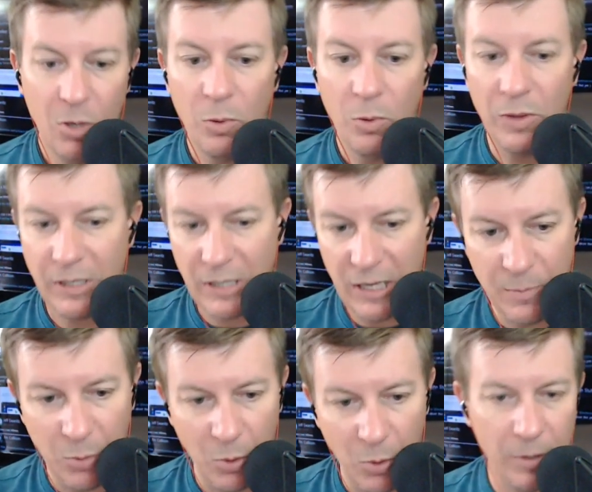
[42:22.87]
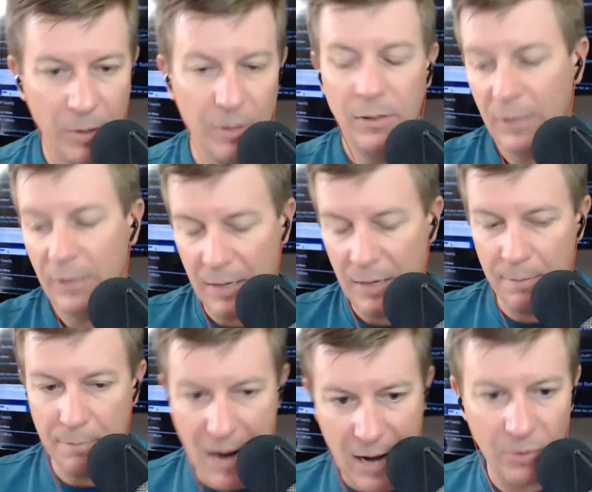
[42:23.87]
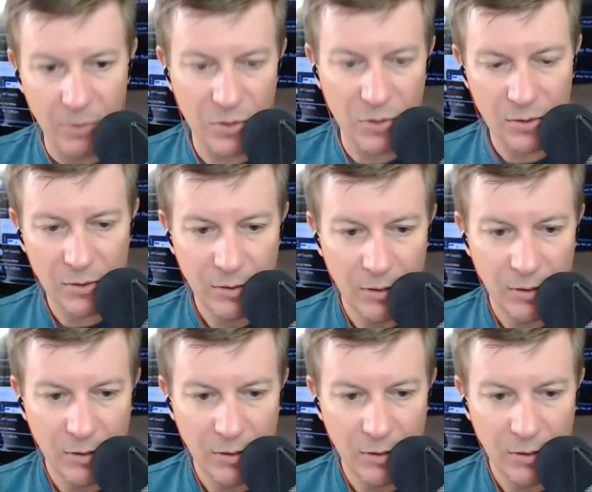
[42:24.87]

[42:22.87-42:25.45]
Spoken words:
with a keyboard and a mouse